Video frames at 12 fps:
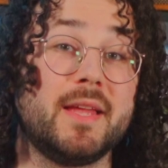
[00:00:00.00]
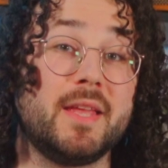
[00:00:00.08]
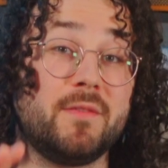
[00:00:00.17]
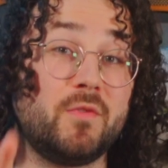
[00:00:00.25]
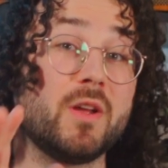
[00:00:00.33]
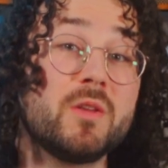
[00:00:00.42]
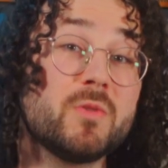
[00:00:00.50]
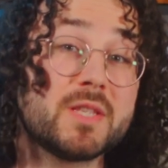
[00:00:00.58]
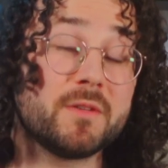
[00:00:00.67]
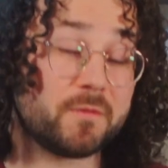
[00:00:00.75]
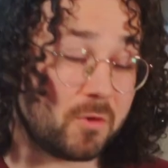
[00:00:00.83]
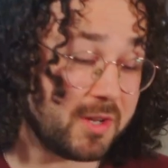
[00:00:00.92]
If you want to use
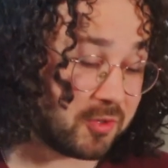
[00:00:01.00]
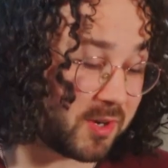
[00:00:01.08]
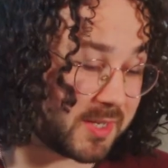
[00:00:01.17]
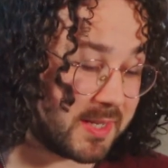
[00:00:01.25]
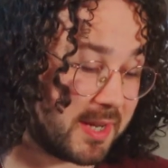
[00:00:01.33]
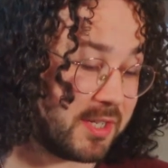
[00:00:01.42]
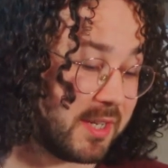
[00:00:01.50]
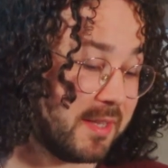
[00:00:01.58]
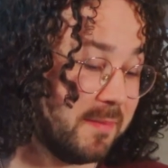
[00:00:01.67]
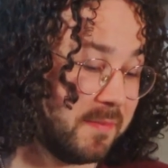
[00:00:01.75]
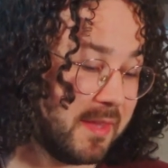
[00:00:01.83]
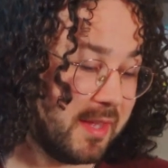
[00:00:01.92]
the voice
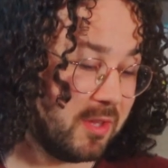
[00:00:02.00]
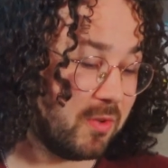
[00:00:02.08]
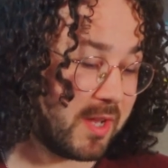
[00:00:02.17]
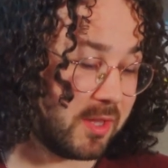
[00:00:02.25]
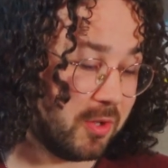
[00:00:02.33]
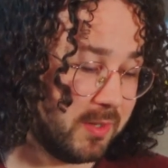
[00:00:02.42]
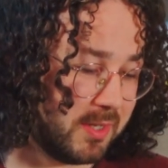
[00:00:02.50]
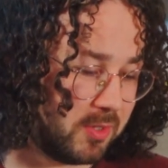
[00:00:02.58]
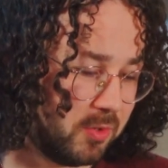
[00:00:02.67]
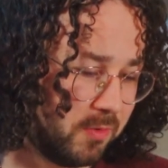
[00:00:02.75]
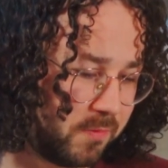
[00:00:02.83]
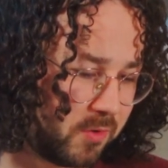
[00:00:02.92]
translation, you can only
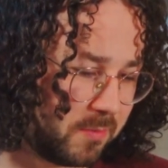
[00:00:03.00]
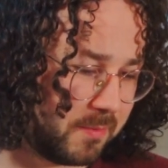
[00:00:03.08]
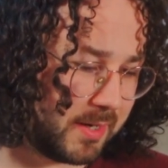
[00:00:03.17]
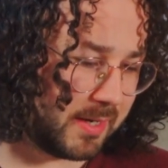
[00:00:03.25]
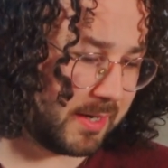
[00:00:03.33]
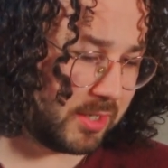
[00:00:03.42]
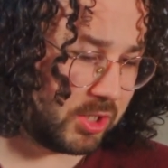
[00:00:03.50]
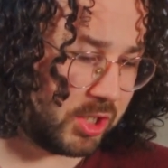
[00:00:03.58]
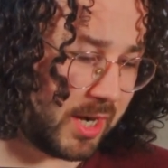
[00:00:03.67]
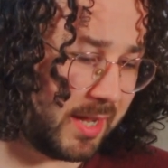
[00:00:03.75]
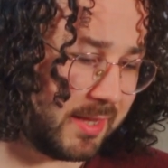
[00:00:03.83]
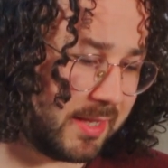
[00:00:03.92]
do from
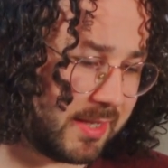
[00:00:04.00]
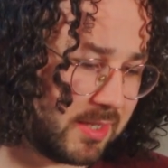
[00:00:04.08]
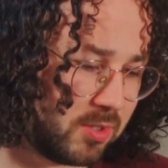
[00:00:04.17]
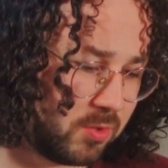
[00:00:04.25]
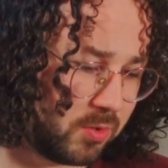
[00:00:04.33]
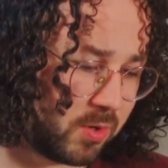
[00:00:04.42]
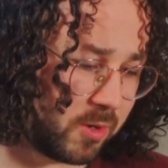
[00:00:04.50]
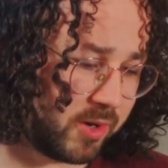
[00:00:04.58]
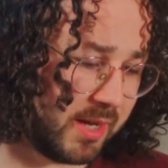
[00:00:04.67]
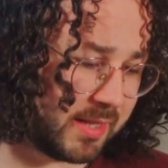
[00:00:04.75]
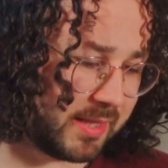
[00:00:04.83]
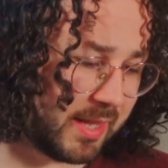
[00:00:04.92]
Chinese to
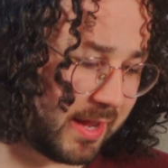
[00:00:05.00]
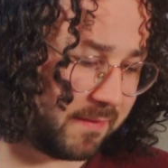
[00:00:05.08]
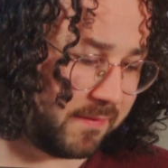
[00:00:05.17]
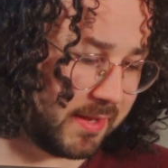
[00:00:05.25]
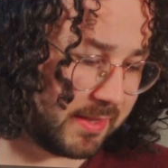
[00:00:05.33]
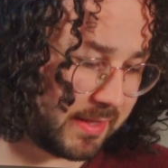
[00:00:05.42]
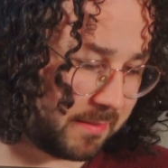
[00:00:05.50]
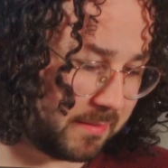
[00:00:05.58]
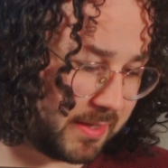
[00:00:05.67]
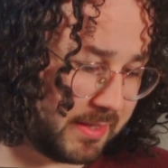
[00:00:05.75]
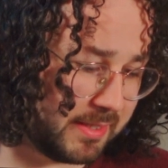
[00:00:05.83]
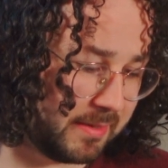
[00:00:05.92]
Korean, Thai,
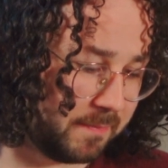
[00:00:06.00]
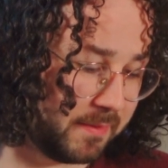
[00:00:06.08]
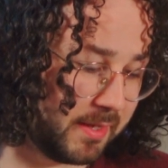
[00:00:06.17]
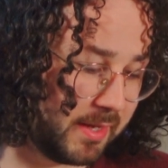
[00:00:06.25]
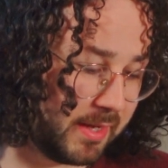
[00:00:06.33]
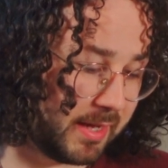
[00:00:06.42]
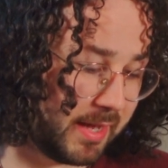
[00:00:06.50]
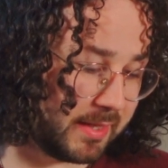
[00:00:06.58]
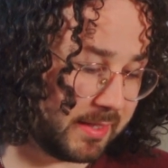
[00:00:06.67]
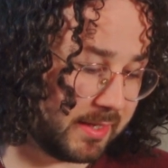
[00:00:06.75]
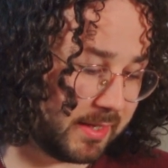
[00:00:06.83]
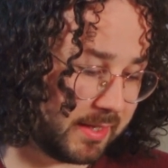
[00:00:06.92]
Vietnamese,
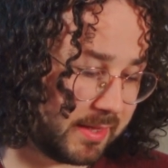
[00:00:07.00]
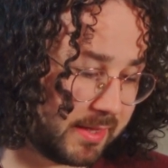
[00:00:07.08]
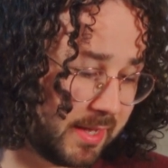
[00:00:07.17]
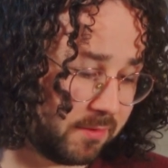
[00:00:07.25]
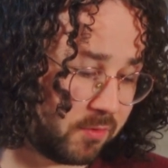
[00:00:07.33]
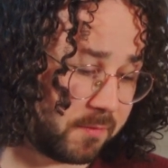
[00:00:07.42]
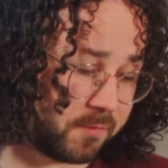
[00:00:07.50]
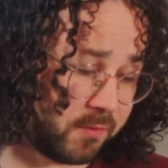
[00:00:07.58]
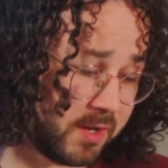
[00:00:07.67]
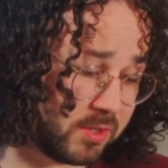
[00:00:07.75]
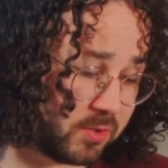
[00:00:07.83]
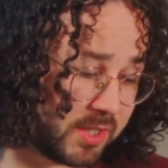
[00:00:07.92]
and then from
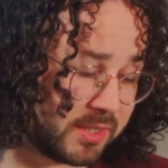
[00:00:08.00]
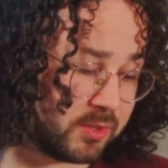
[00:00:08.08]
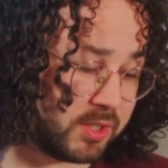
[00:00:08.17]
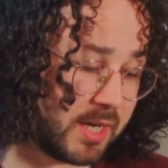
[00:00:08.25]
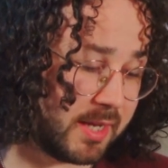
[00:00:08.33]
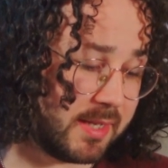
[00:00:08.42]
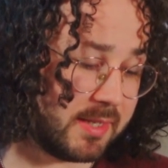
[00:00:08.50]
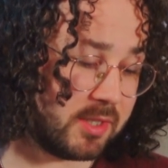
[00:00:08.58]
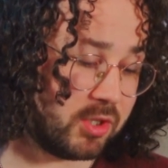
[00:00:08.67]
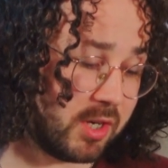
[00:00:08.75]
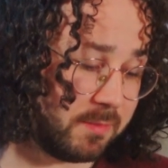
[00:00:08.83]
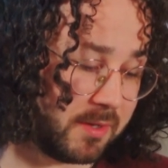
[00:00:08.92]
French to Chinese,
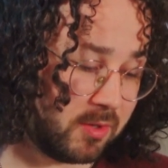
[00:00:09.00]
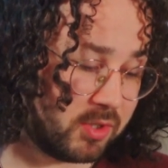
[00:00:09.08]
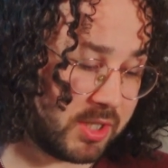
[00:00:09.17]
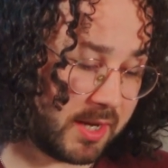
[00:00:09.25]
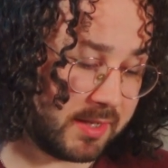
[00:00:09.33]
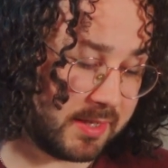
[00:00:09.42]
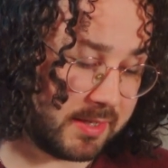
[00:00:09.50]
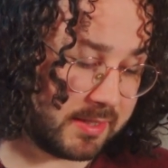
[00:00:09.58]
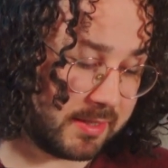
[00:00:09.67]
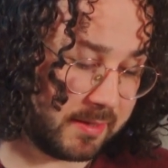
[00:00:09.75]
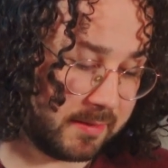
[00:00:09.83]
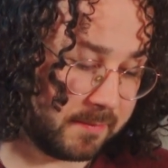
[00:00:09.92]
German to
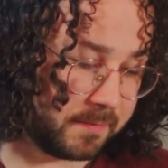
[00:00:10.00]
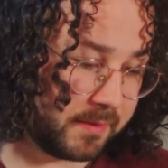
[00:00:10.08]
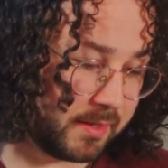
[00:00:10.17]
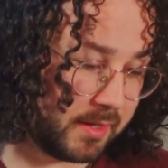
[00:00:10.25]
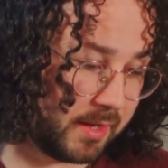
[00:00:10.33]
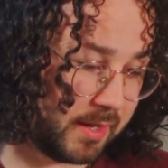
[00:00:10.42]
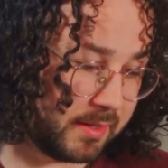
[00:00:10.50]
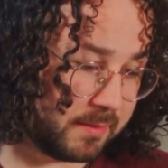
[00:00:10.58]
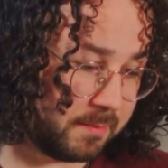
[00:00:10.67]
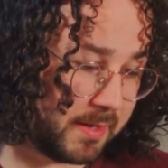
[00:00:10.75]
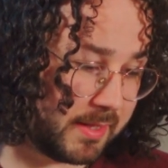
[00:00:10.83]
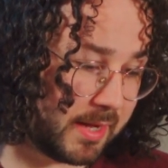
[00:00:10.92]
Chinese, and
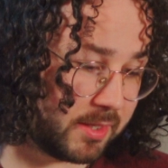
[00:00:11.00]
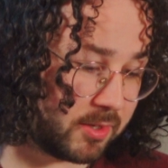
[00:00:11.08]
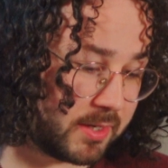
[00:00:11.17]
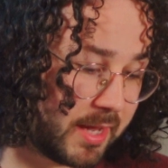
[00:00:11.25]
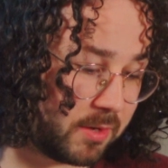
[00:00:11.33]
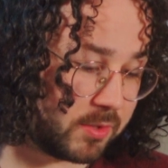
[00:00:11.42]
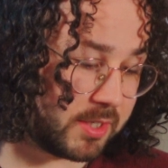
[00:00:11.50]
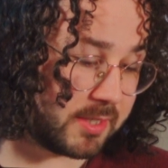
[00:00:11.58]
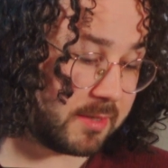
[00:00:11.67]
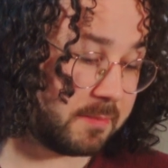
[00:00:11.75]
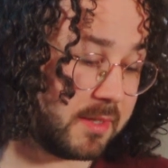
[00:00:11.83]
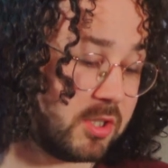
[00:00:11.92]
many other languages,
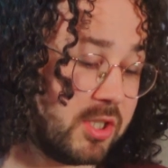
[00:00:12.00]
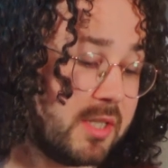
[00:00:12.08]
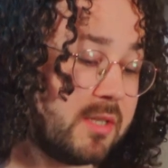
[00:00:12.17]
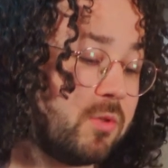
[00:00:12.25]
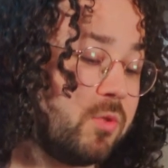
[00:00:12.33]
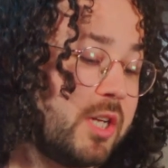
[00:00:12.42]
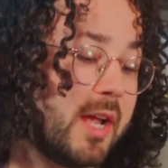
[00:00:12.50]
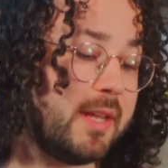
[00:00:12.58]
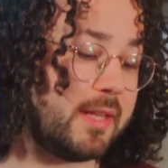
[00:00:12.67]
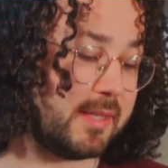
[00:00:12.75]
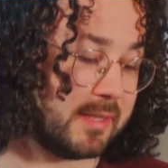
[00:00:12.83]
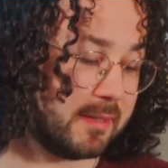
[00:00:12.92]
but just to
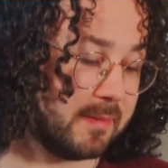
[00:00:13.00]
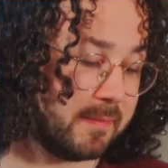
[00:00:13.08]
Chinese.